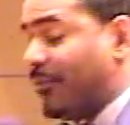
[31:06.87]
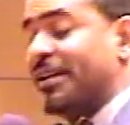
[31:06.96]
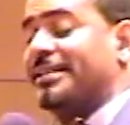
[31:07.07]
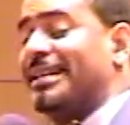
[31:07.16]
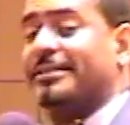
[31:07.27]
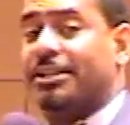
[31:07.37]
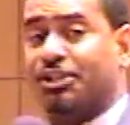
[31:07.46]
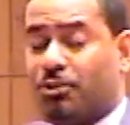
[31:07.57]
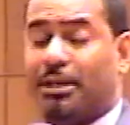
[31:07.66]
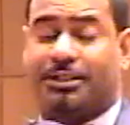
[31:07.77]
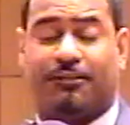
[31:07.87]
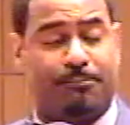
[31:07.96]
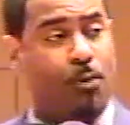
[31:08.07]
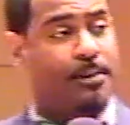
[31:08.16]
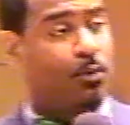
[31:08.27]
this is a destructive
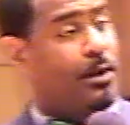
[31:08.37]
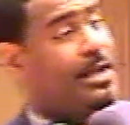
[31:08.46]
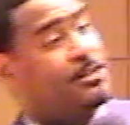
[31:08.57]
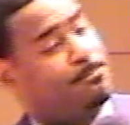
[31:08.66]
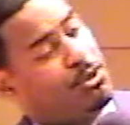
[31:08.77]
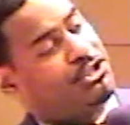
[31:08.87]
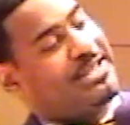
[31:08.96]
moment where he is pushed